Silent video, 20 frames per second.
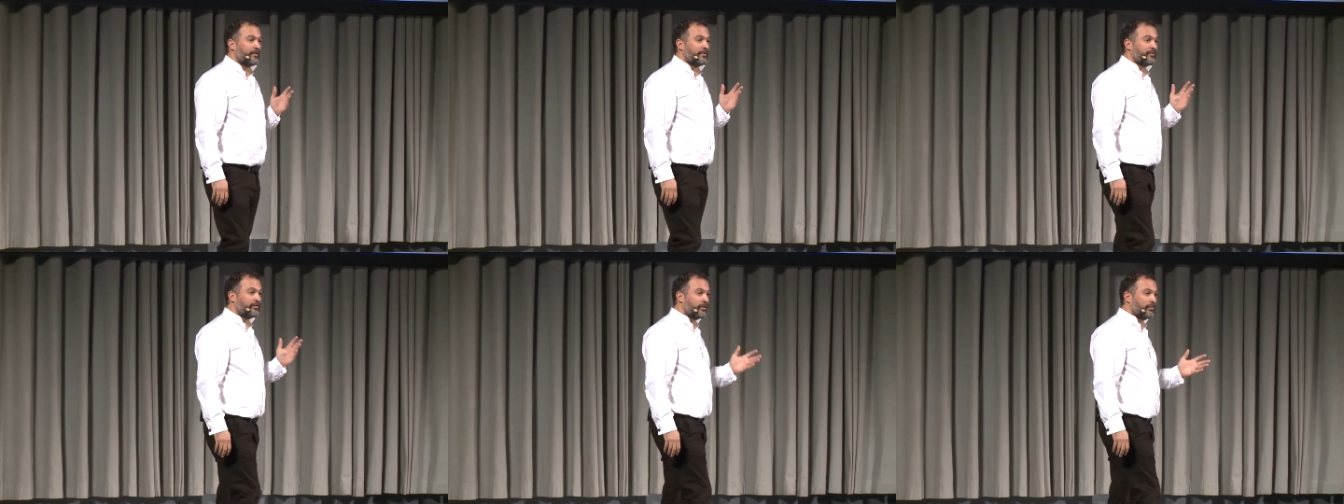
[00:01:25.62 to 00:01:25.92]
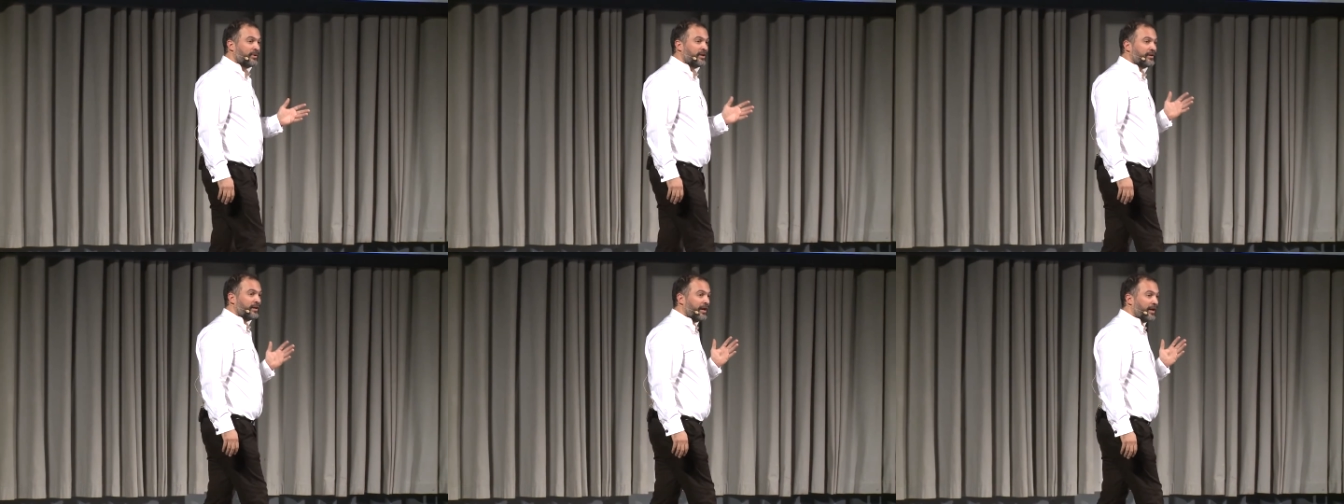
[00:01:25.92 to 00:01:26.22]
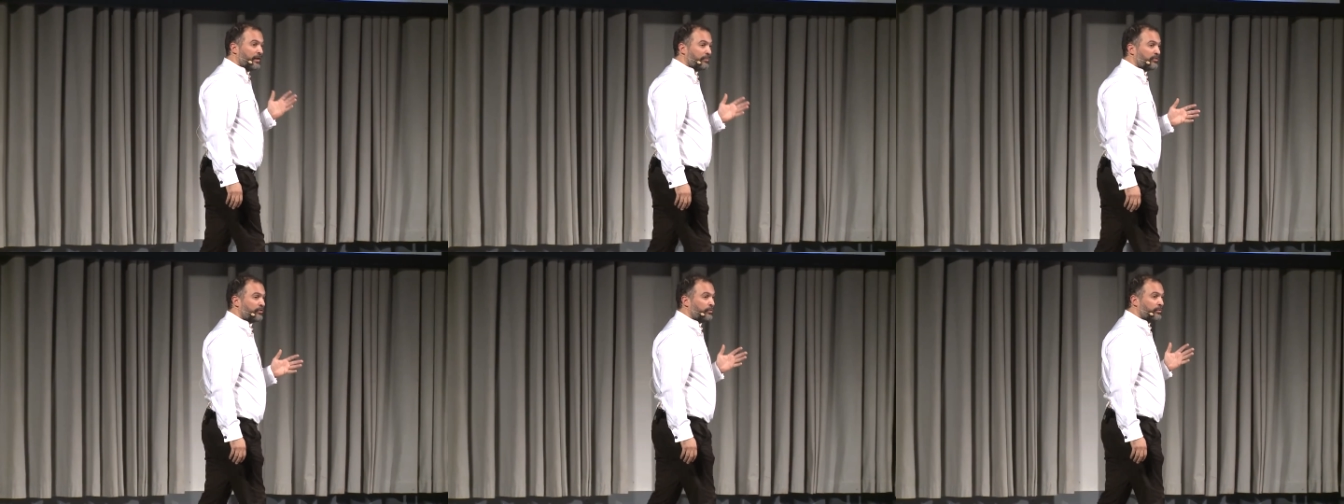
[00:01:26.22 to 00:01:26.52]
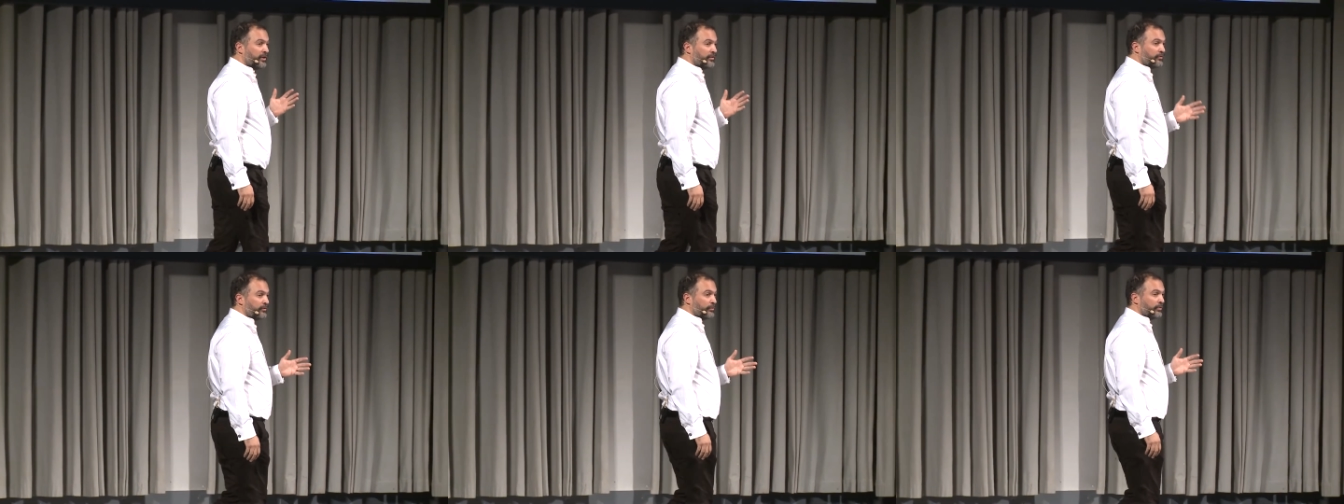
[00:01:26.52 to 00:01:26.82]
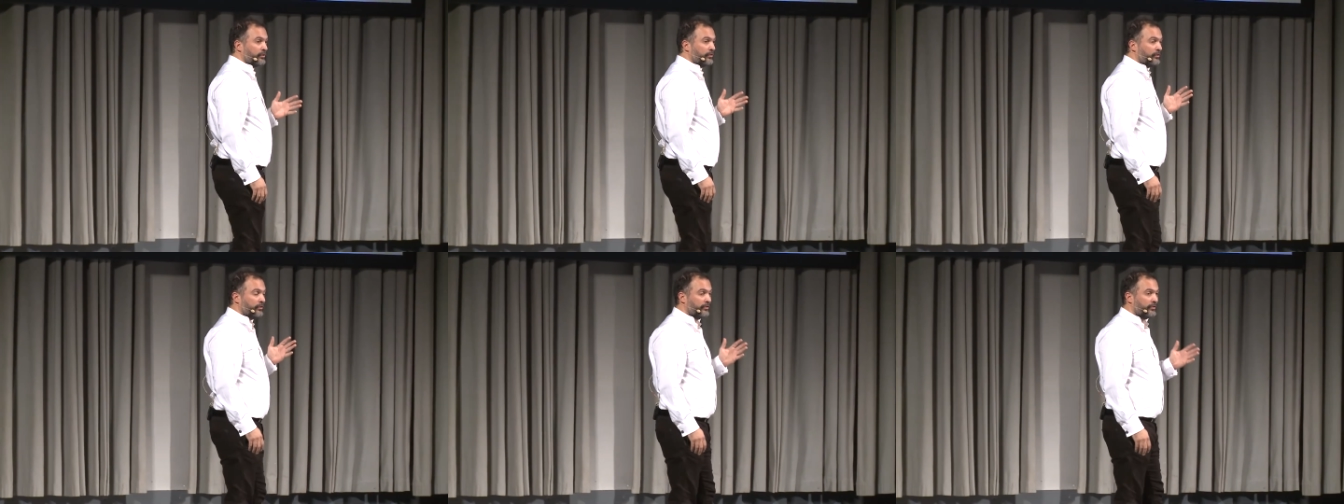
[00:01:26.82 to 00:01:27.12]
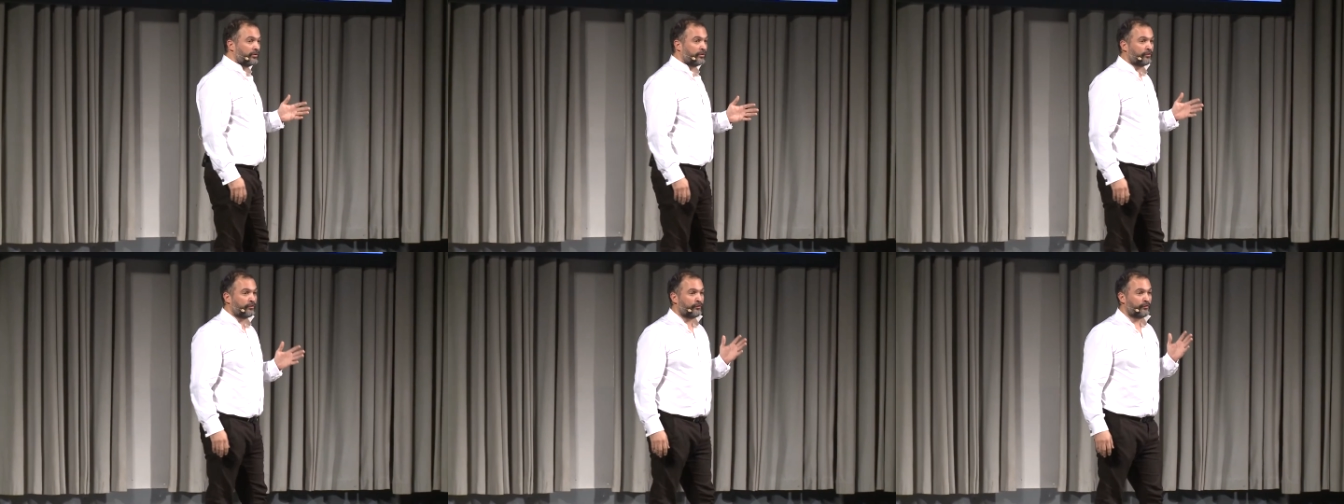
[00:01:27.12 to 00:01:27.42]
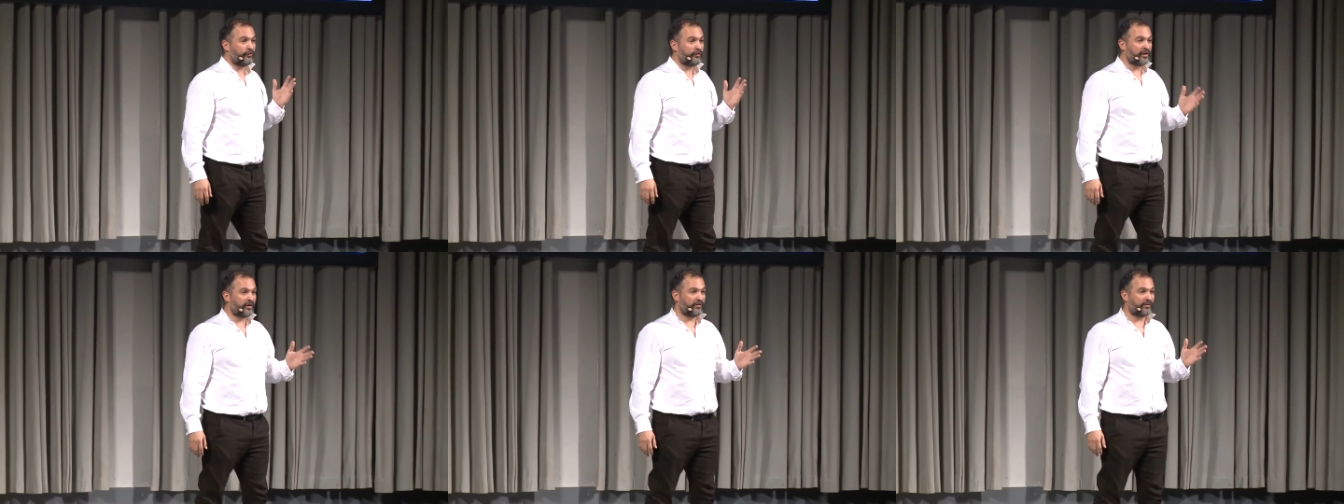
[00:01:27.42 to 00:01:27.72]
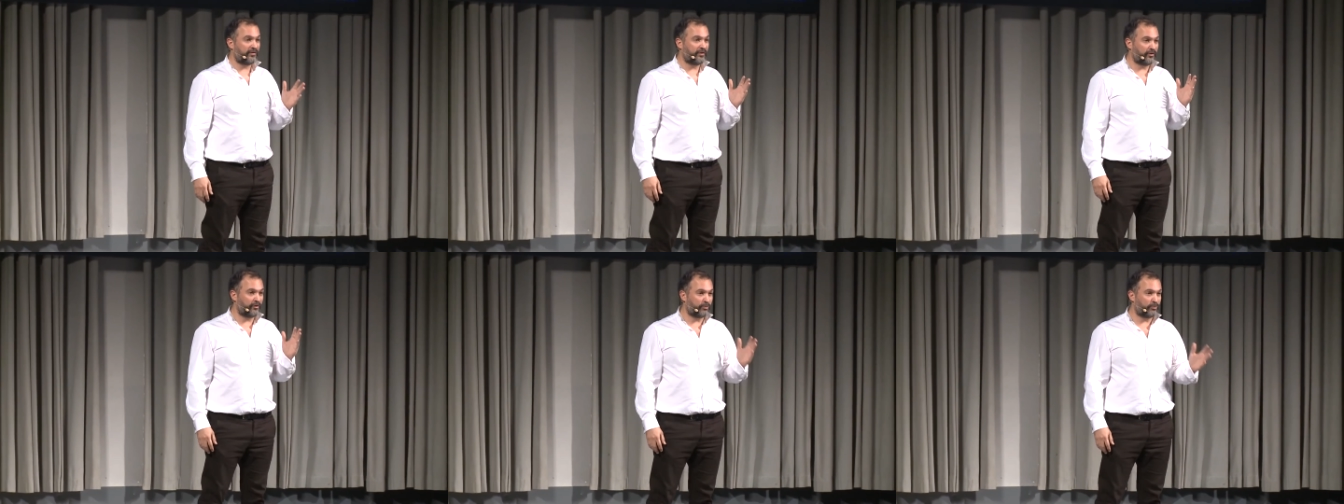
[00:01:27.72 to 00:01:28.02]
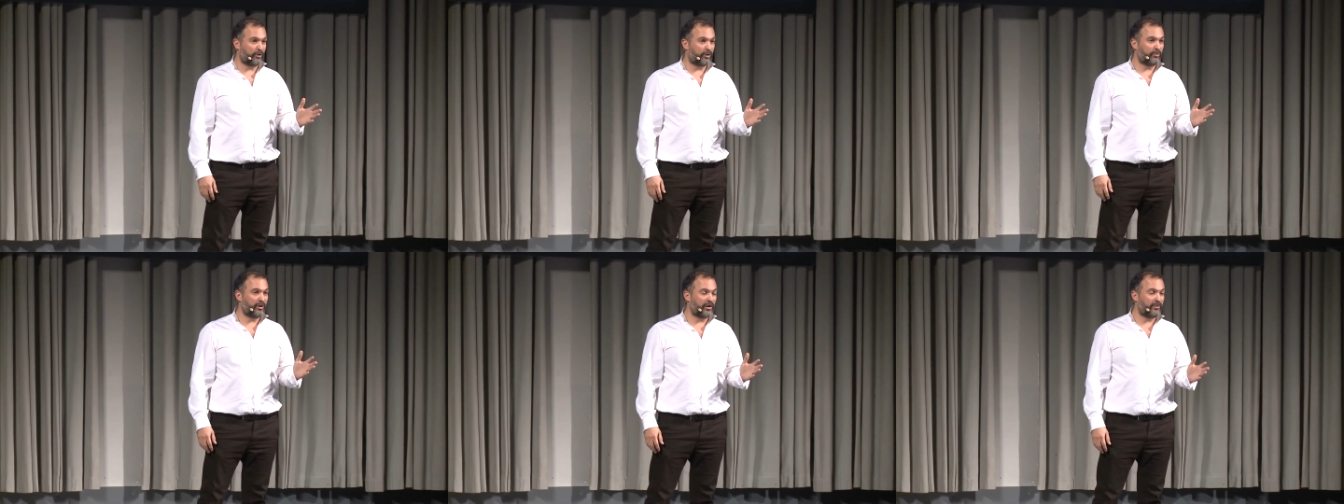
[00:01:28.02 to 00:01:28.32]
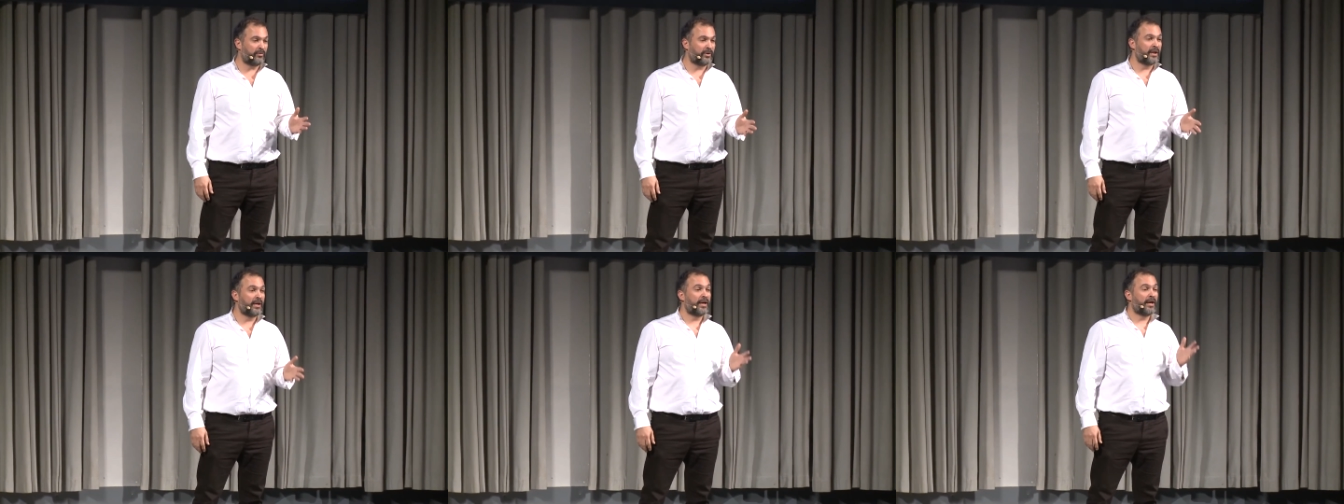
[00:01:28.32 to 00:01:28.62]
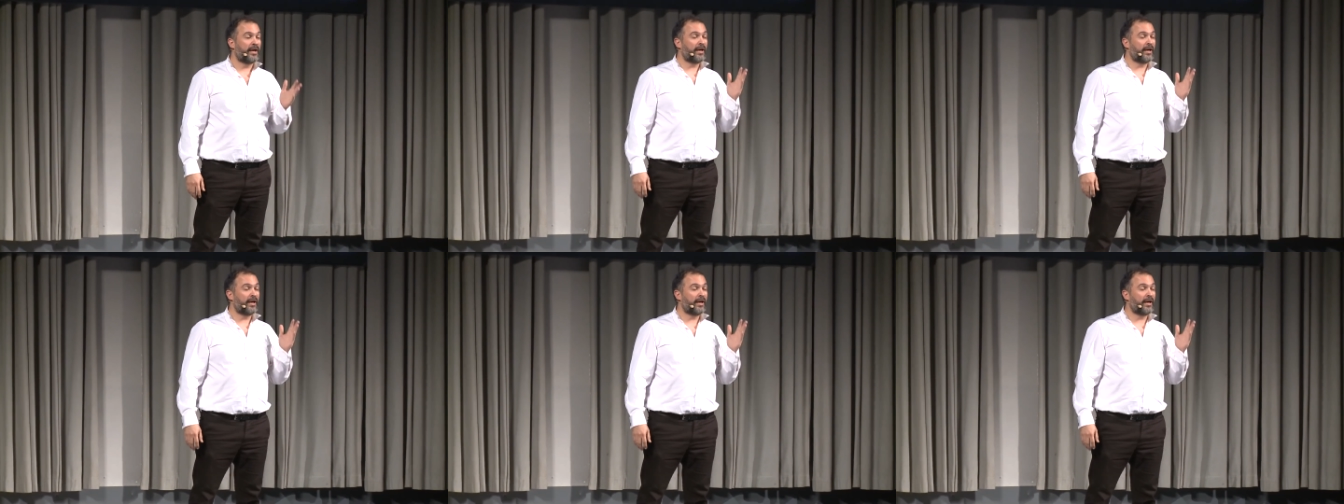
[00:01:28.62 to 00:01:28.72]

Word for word: Somm'It helps restaurant owners fix this problem